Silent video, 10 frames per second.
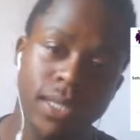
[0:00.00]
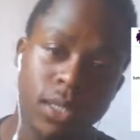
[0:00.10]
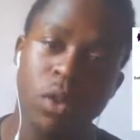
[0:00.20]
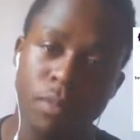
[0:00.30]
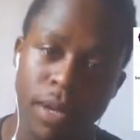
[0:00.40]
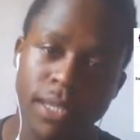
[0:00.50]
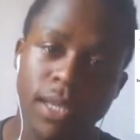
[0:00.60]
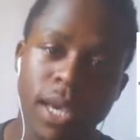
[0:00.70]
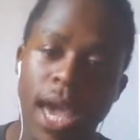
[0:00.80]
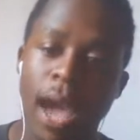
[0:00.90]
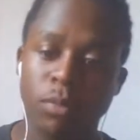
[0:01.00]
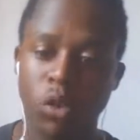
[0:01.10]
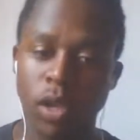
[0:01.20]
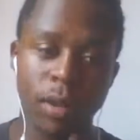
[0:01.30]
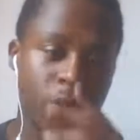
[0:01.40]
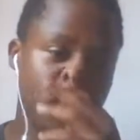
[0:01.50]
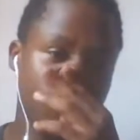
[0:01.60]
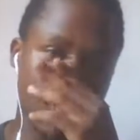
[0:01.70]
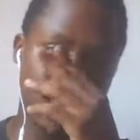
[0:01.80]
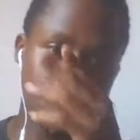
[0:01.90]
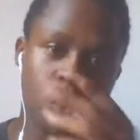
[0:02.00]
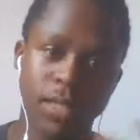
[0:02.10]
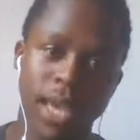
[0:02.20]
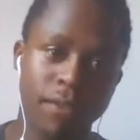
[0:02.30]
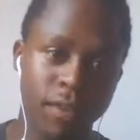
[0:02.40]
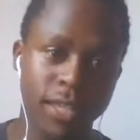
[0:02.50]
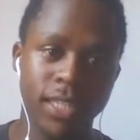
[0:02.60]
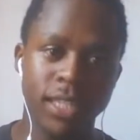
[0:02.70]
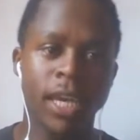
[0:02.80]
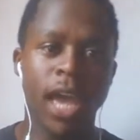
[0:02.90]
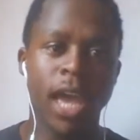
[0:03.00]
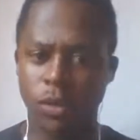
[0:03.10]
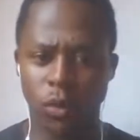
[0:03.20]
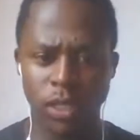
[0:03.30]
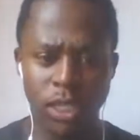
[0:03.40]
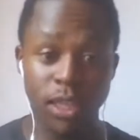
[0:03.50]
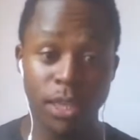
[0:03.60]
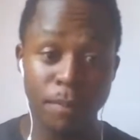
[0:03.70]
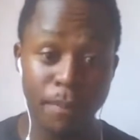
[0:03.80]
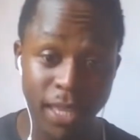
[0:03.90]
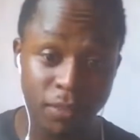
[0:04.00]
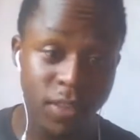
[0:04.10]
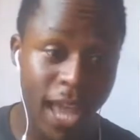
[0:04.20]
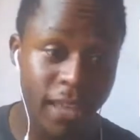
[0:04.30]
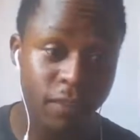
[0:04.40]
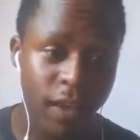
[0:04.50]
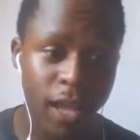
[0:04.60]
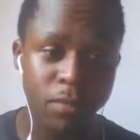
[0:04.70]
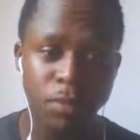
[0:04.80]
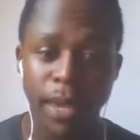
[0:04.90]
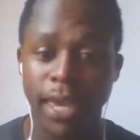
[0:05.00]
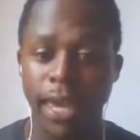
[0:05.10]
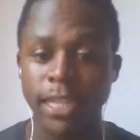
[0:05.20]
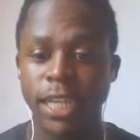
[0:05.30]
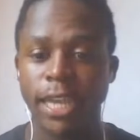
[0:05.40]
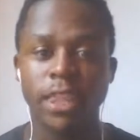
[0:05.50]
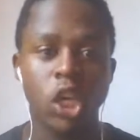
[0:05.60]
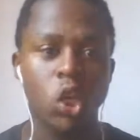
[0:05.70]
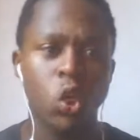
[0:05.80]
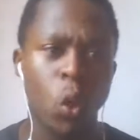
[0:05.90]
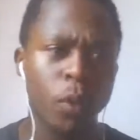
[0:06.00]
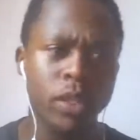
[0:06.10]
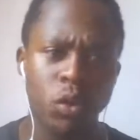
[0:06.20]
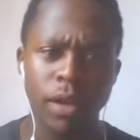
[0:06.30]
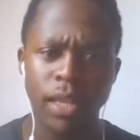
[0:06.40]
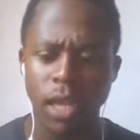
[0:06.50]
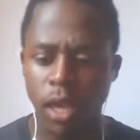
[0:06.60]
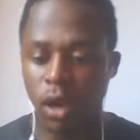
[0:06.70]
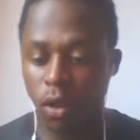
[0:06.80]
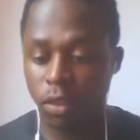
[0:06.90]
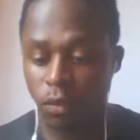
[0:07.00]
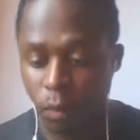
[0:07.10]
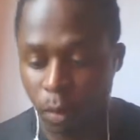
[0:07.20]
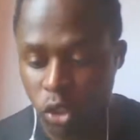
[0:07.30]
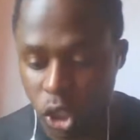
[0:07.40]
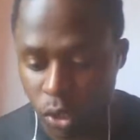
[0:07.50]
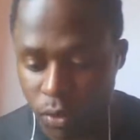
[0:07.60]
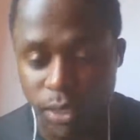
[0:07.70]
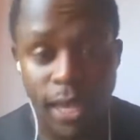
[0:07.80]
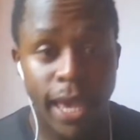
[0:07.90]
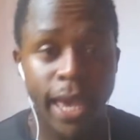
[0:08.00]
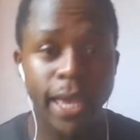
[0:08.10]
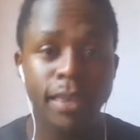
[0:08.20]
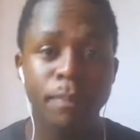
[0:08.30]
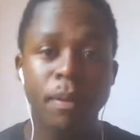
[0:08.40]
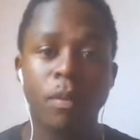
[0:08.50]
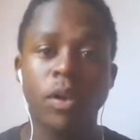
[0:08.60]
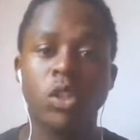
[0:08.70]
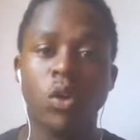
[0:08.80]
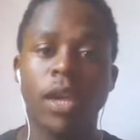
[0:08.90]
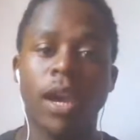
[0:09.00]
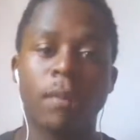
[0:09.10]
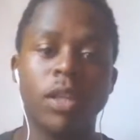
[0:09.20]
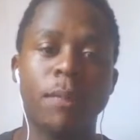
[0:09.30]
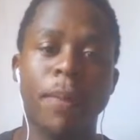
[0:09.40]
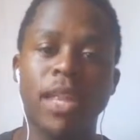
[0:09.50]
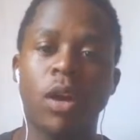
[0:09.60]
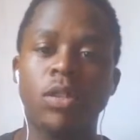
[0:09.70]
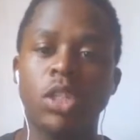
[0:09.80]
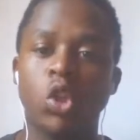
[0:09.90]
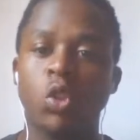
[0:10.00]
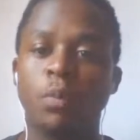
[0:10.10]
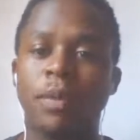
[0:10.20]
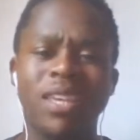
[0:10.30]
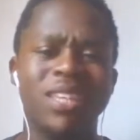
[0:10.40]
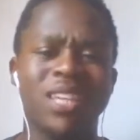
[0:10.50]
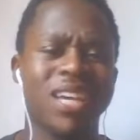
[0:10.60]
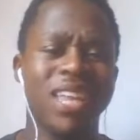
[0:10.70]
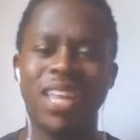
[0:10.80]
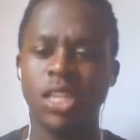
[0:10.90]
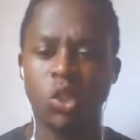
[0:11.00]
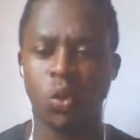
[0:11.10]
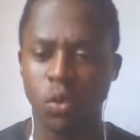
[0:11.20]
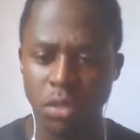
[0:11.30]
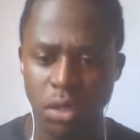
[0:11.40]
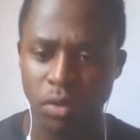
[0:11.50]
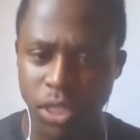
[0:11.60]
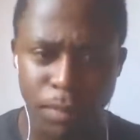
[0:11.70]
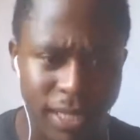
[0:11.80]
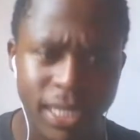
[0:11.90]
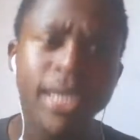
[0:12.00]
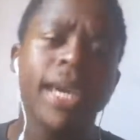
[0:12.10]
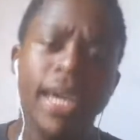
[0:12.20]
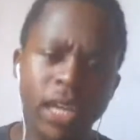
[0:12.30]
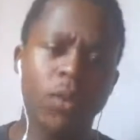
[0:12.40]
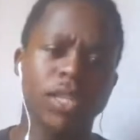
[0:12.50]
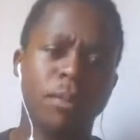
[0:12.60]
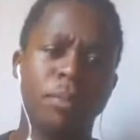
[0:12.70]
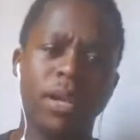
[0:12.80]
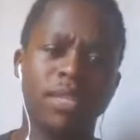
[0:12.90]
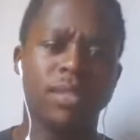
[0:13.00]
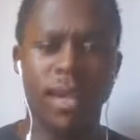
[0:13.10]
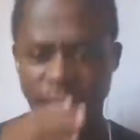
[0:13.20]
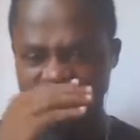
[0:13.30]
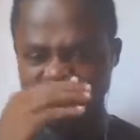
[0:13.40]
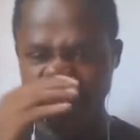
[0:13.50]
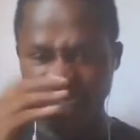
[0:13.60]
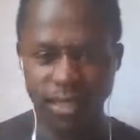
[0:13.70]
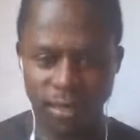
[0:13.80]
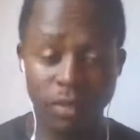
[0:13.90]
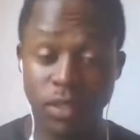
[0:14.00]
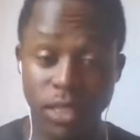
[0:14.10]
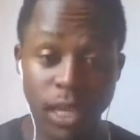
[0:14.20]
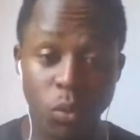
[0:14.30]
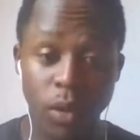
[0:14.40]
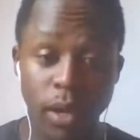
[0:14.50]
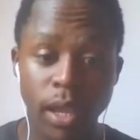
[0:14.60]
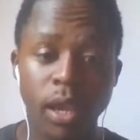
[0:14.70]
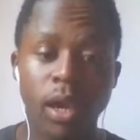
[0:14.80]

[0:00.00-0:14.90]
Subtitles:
It's still a brace. I'm talking about these things because I was watching the Midnight Vibes by KJ. I think you know it already on the Football Terrace, and people were talking about the penalty not to be taken into consideration, but it was a brace and he deserved it anyway.